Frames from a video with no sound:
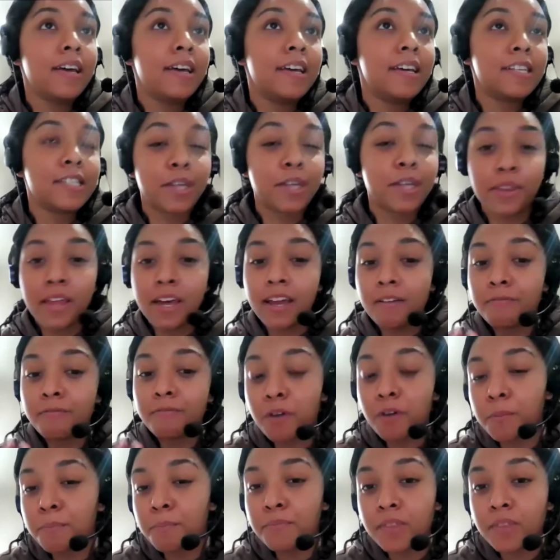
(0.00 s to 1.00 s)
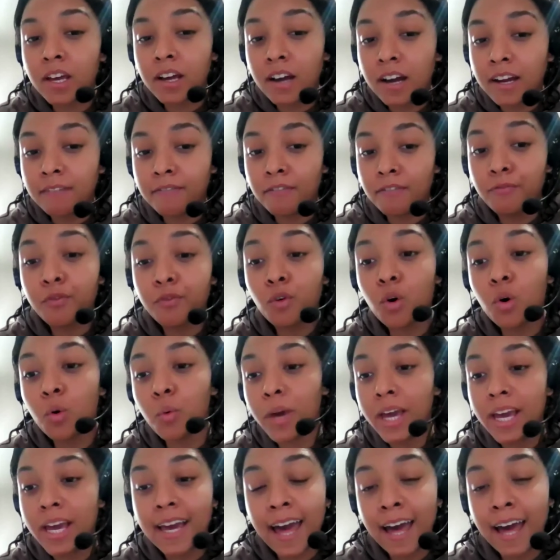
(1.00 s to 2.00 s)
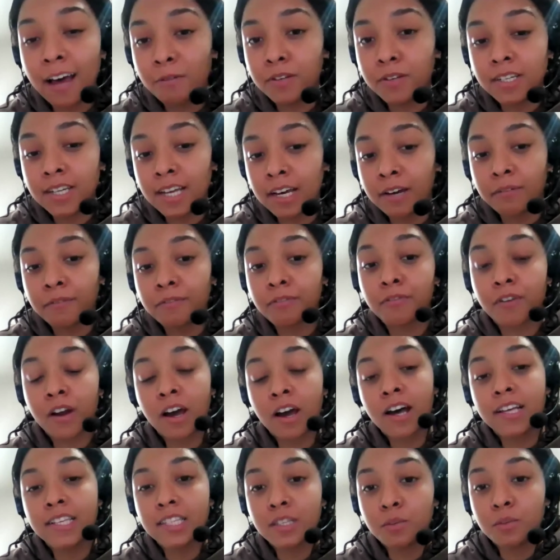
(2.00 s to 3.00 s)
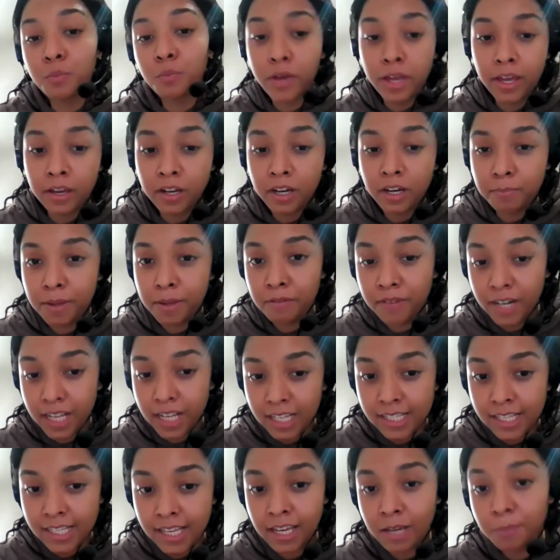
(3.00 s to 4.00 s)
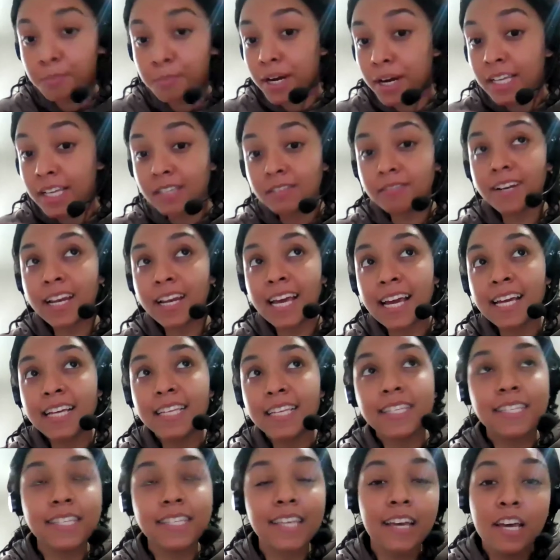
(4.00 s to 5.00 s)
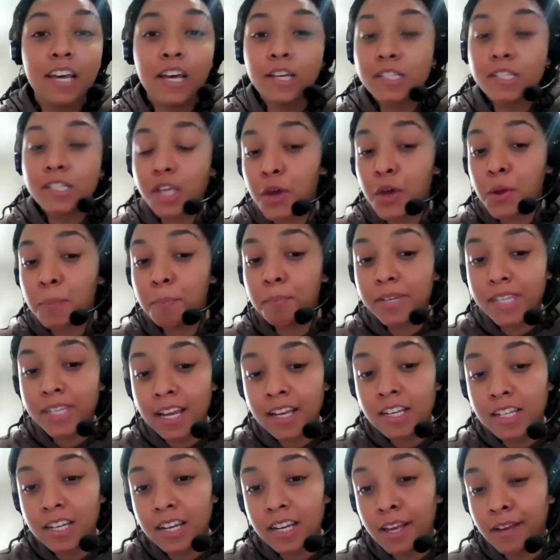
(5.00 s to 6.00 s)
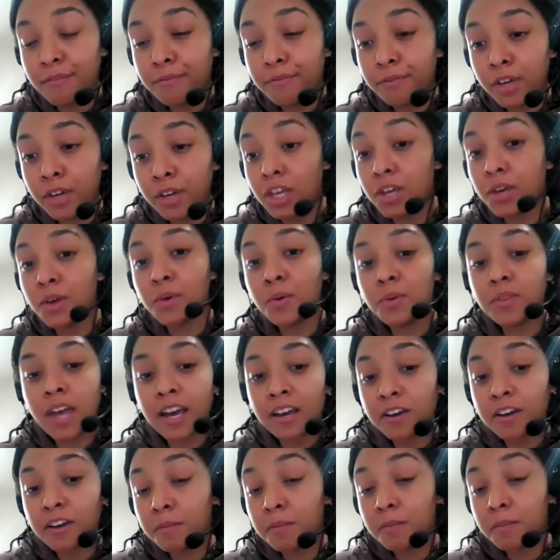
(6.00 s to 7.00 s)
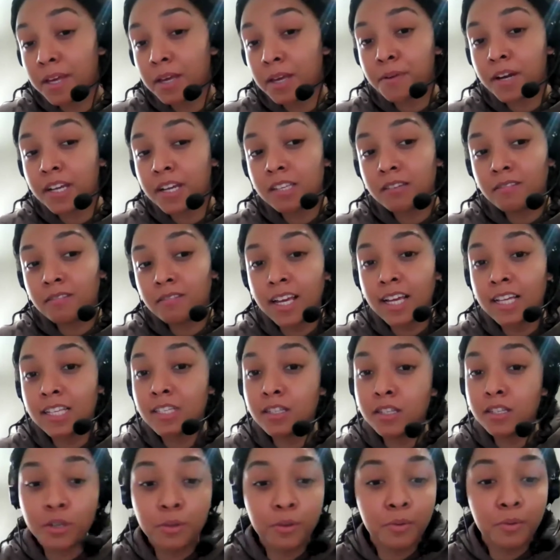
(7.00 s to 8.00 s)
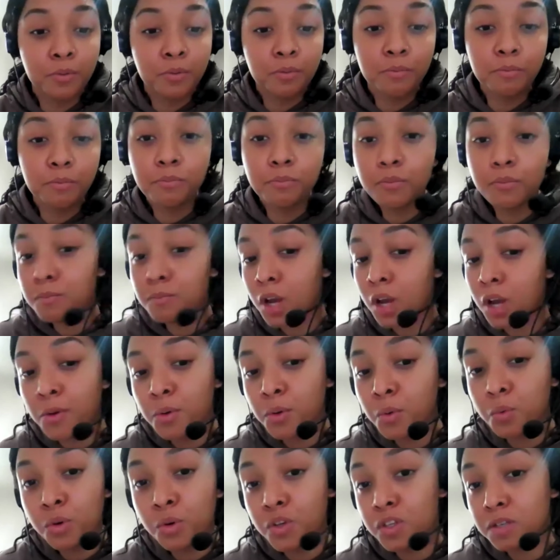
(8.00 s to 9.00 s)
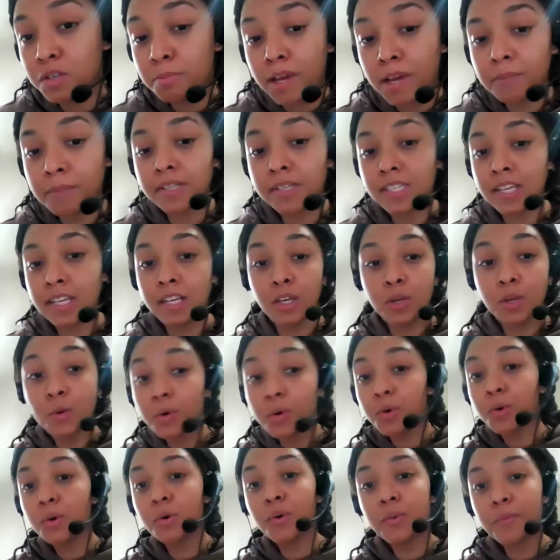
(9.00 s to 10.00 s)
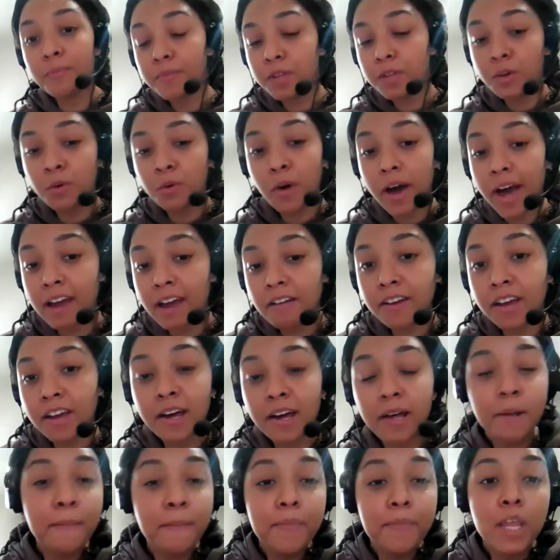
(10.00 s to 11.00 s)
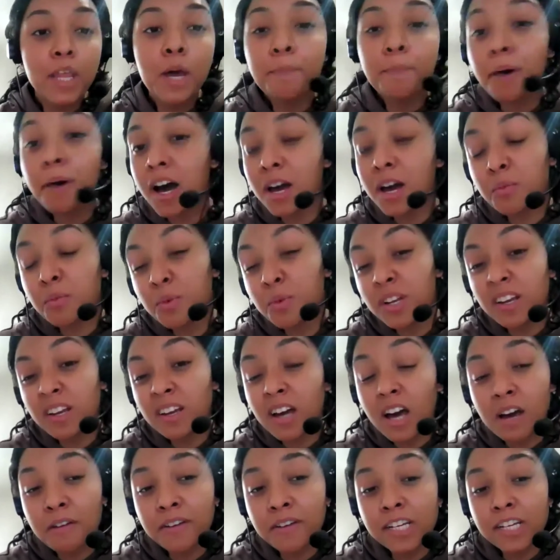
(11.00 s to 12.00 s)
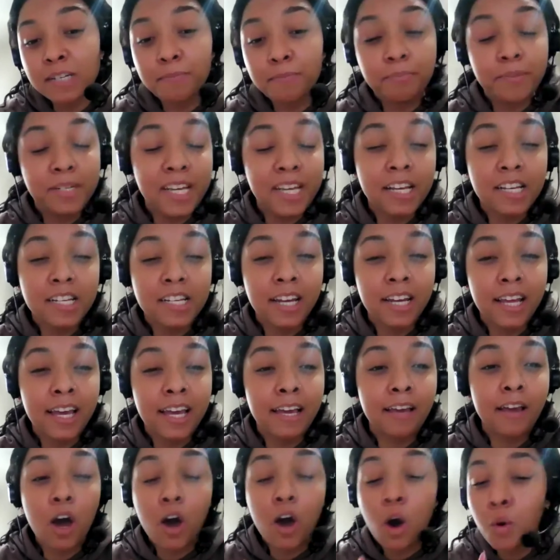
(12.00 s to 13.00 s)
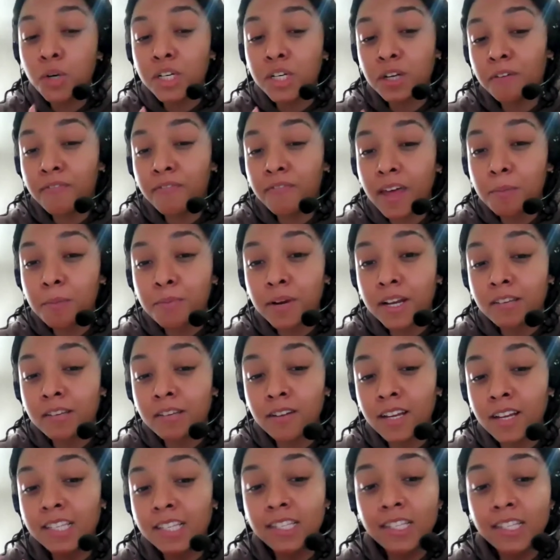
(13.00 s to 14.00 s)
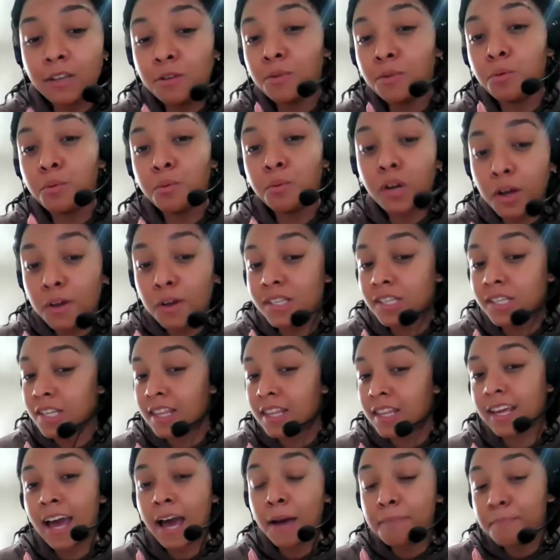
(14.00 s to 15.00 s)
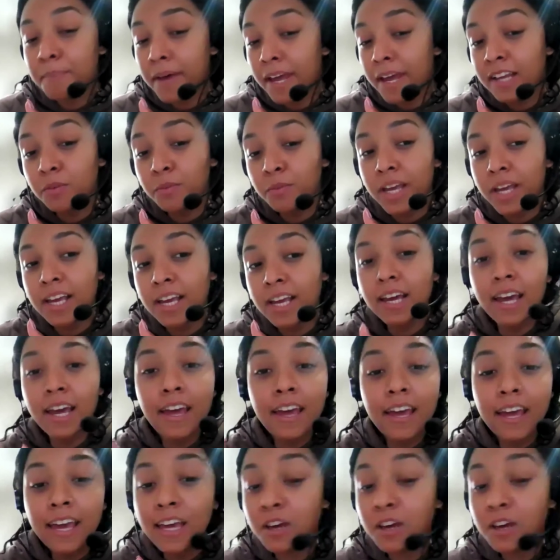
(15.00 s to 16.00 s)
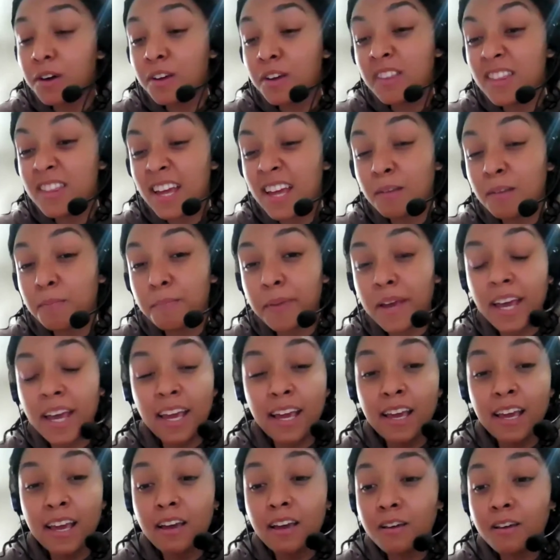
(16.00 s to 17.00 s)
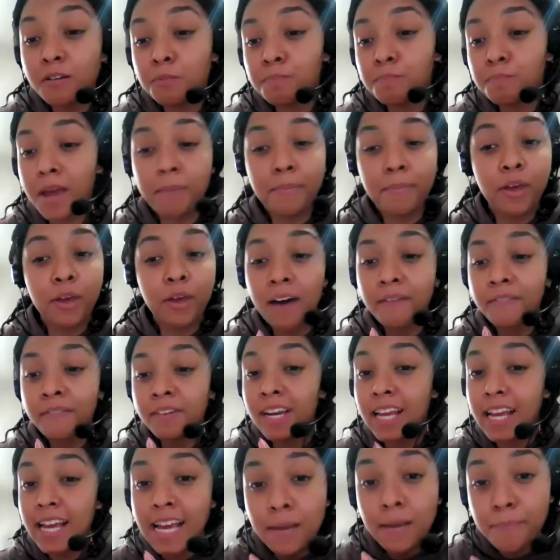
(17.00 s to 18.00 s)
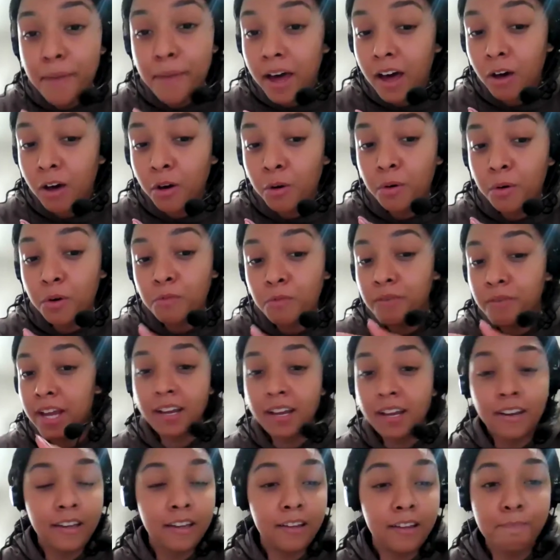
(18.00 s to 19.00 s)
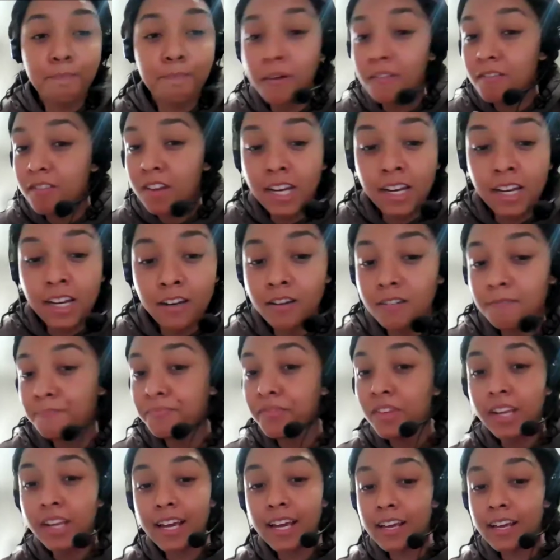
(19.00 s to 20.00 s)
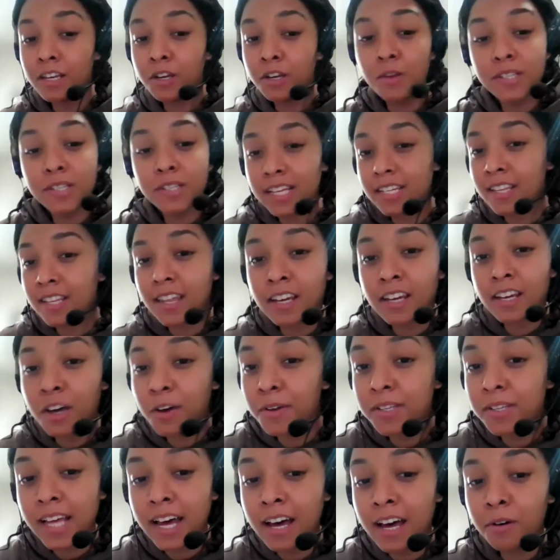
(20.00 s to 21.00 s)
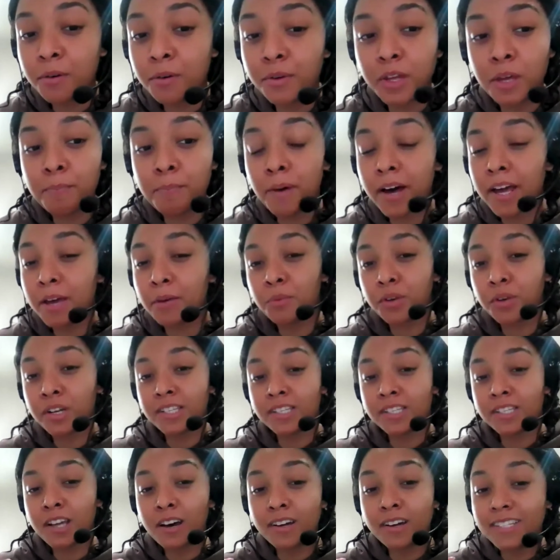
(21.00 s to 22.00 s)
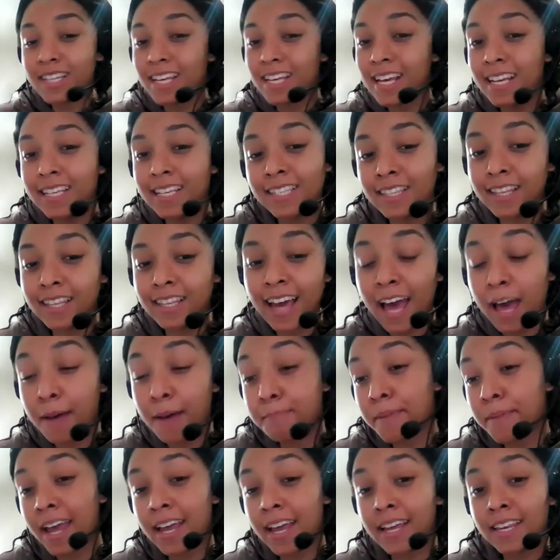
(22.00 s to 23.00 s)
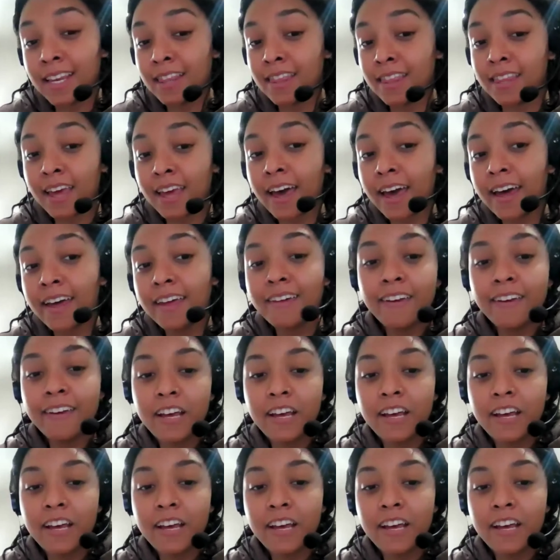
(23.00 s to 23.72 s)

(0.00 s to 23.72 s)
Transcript: So then from that kind of a 4-week countdown for us, we're going to be releasing a press release. So potentially for you, that could be a press release to local newspapers in your area. But I would encourage potentially holding off that press release till closer to the campaign week. It could then be maybe you have an email or regular monthly newsletter that goes out. You might want to start teasing the campaign in there.